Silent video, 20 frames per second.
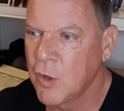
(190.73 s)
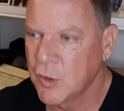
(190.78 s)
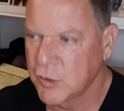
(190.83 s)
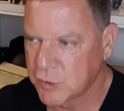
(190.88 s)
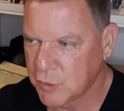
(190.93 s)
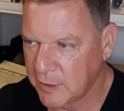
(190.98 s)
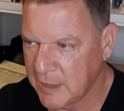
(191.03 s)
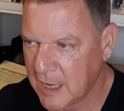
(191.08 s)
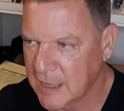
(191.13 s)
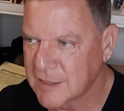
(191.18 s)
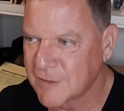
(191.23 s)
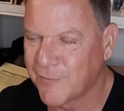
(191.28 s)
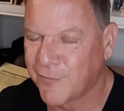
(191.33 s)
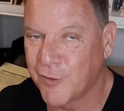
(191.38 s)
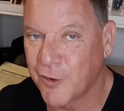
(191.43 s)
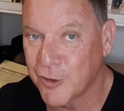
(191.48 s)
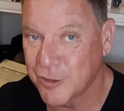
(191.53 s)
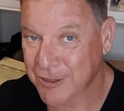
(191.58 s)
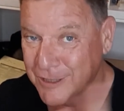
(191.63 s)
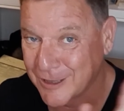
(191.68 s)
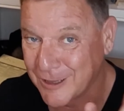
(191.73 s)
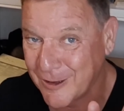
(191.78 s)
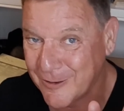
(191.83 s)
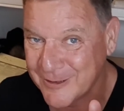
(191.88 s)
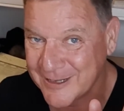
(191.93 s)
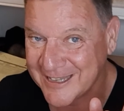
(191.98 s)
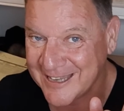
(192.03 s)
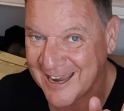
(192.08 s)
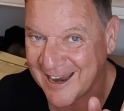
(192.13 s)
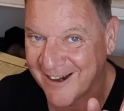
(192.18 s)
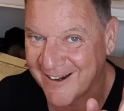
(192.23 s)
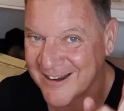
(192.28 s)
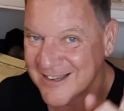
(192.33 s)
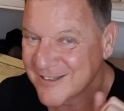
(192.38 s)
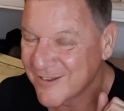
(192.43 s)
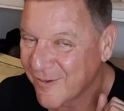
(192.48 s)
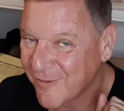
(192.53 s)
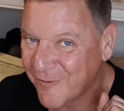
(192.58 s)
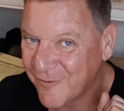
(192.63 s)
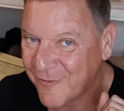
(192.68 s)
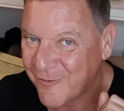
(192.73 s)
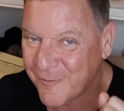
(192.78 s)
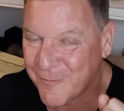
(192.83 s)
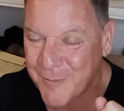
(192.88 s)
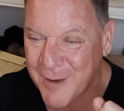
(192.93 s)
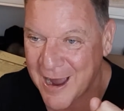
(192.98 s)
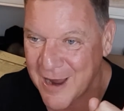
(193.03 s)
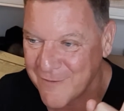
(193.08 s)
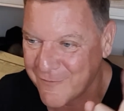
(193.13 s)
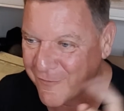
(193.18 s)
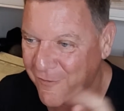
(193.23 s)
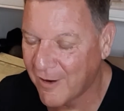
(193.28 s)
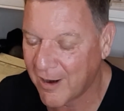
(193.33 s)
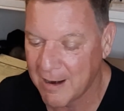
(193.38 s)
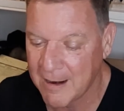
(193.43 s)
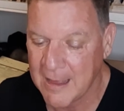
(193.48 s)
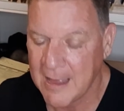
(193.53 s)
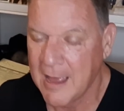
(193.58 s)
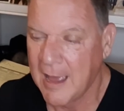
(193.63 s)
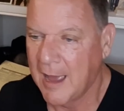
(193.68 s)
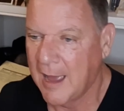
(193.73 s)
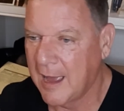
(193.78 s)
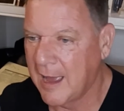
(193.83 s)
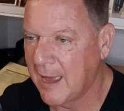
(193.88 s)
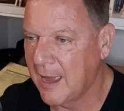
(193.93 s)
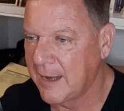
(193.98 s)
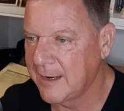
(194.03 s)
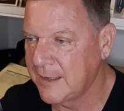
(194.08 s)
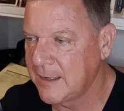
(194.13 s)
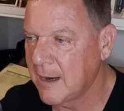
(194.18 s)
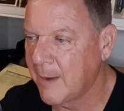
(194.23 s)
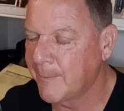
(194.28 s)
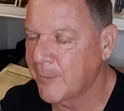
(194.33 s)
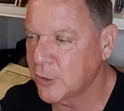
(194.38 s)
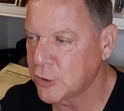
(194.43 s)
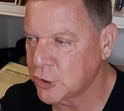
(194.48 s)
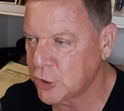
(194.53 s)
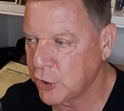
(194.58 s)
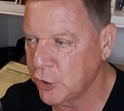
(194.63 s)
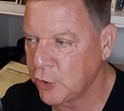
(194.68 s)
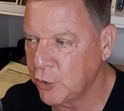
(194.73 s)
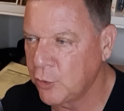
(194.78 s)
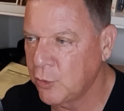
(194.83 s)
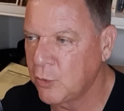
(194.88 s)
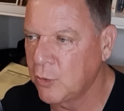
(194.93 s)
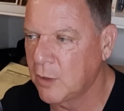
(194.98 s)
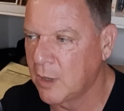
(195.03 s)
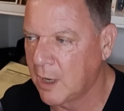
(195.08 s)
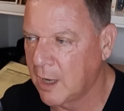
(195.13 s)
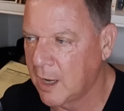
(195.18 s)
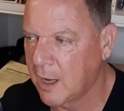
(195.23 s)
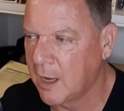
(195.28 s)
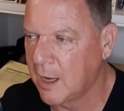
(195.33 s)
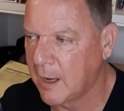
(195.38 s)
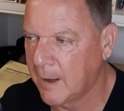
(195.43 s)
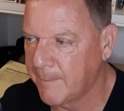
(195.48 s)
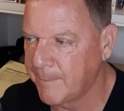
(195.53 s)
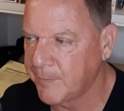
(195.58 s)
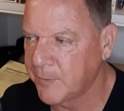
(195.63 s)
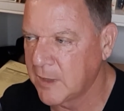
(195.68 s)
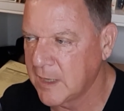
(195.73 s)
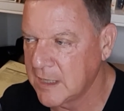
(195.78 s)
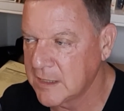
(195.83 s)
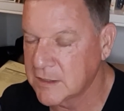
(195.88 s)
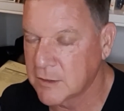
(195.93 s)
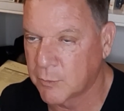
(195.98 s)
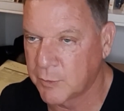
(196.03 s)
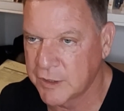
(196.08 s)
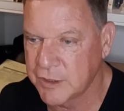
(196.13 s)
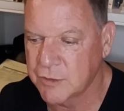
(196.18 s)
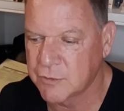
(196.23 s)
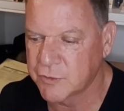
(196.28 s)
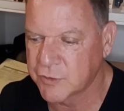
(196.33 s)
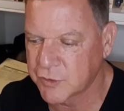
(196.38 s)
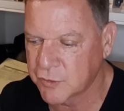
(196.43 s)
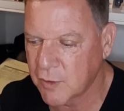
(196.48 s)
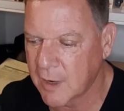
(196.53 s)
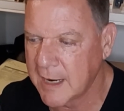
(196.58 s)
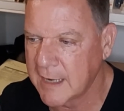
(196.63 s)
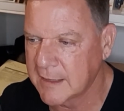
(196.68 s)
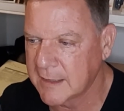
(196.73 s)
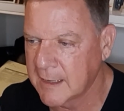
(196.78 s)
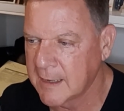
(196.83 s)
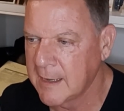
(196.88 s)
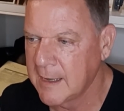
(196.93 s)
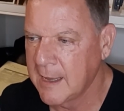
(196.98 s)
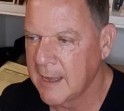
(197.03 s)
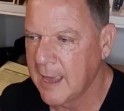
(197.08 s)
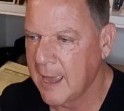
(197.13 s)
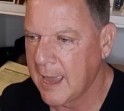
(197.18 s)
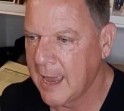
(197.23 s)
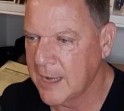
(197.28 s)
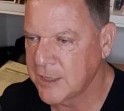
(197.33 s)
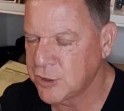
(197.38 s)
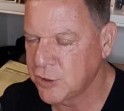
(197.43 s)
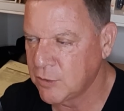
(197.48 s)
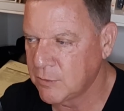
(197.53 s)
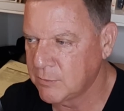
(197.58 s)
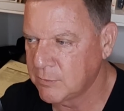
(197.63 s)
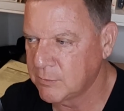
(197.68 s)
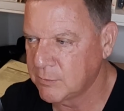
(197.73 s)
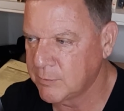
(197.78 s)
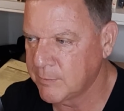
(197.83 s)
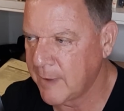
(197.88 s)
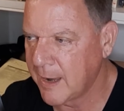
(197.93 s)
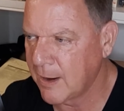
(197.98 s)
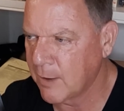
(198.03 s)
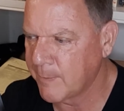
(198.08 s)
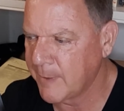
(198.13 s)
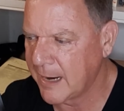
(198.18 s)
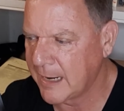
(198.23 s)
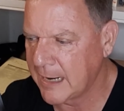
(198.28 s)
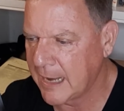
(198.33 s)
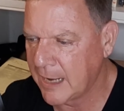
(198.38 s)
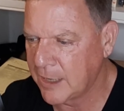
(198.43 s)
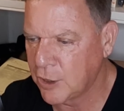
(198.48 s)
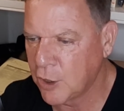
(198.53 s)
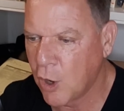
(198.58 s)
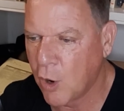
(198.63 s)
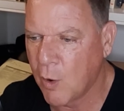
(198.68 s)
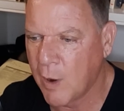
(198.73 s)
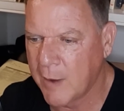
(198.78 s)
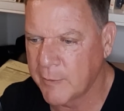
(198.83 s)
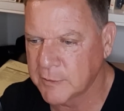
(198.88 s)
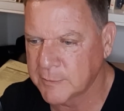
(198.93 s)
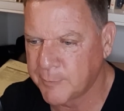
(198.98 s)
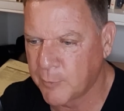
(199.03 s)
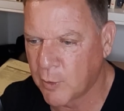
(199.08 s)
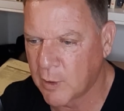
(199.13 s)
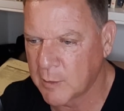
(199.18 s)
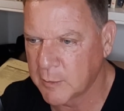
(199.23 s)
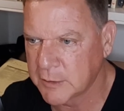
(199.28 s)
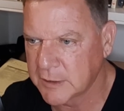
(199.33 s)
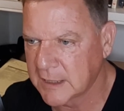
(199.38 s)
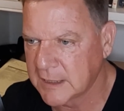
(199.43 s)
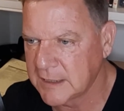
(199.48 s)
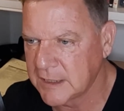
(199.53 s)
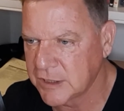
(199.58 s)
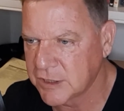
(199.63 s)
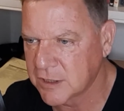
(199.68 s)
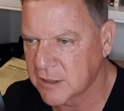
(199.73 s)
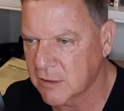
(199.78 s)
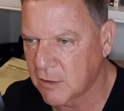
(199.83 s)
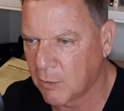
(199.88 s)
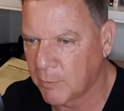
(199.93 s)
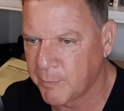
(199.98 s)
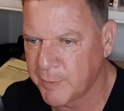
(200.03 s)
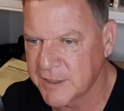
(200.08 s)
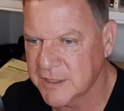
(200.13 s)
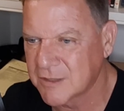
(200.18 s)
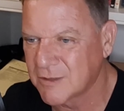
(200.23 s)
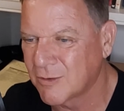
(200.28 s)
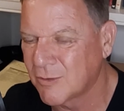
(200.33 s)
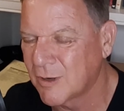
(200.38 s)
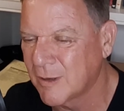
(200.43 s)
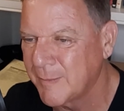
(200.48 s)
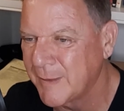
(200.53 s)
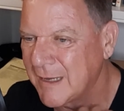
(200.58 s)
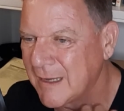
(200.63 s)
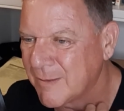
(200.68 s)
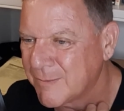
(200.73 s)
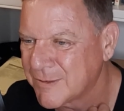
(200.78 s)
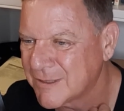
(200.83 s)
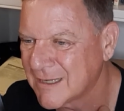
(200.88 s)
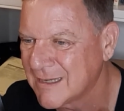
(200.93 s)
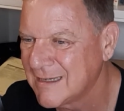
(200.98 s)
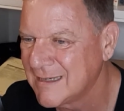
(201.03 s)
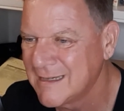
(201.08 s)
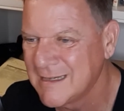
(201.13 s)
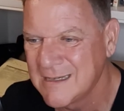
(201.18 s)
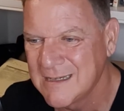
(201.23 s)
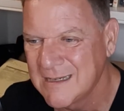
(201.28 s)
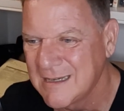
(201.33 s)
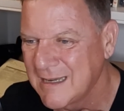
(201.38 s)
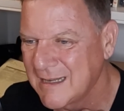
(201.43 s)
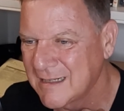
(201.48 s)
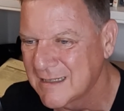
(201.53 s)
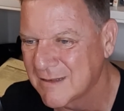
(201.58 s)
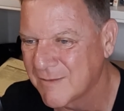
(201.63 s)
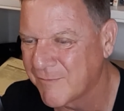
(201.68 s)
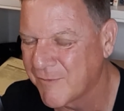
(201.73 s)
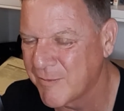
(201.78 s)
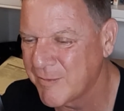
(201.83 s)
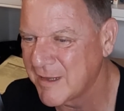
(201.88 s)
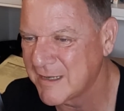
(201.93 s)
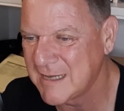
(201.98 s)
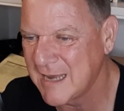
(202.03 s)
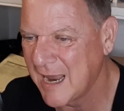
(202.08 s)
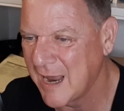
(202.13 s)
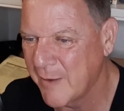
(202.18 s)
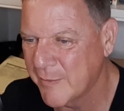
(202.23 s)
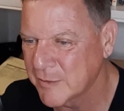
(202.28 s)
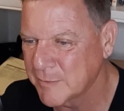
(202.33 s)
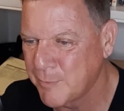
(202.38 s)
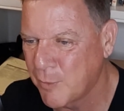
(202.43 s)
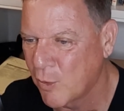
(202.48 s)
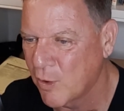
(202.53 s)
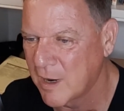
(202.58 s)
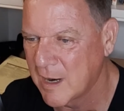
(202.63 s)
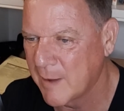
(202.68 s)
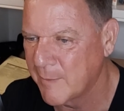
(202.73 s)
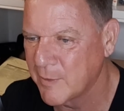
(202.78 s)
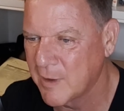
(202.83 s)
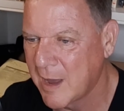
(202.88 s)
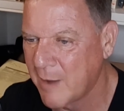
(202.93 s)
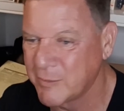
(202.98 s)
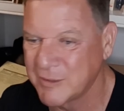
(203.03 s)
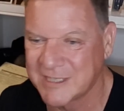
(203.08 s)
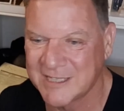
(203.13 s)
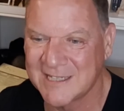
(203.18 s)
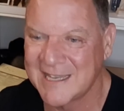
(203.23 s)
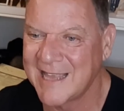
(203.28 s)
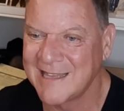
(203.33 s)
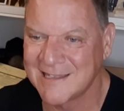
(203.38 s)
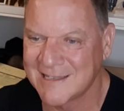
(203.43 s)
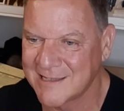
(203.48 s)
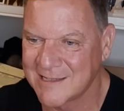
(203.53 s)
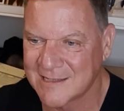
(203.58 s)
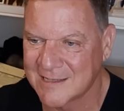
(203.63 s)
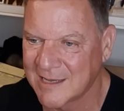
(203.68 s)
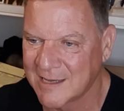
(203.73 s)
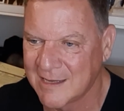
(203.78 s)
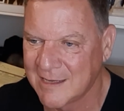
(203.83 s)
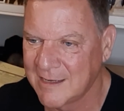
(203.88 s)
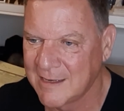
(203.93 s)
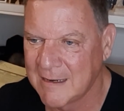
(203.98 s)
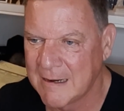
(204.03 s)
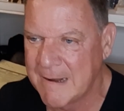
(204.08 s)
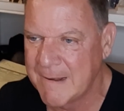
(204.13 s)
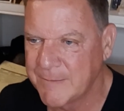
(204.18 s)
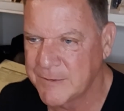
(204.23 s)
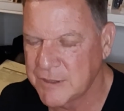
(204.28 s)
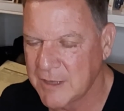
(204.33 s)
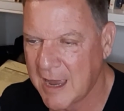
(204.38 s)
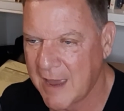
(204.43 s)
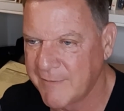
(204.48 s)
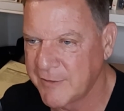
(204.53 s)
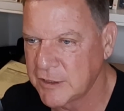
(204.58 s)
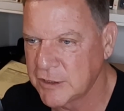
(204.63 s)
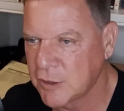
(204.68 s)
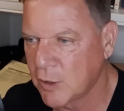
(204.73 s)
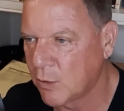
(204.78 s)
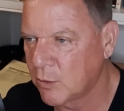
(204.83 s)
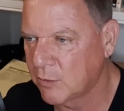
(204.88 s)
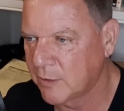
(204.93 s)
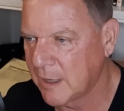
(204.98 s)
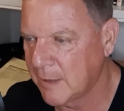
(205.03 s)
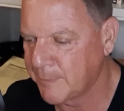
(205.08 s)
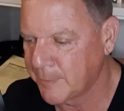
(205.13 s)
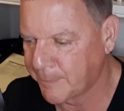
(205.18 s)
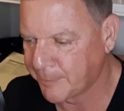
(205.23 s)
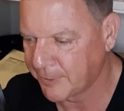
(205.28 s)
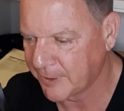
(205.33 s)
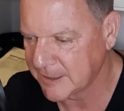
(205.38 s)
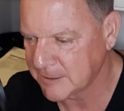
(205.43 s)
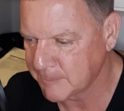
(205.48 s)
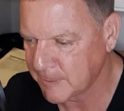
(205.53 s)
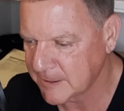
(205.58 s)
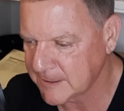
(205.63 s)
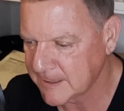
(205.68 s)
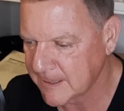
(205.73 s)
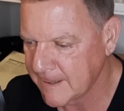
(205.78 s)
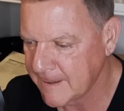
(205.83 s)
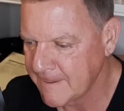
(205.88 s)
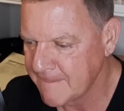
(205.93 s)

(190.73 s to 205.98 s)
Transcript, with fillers: So, yes, first, loaded carries by far. Uh, number two uh, is original strength. As you may or may not know, I was born with a condition called pistol grip hips. And from the day I was born, I, I was sentenced to having total hip replacements.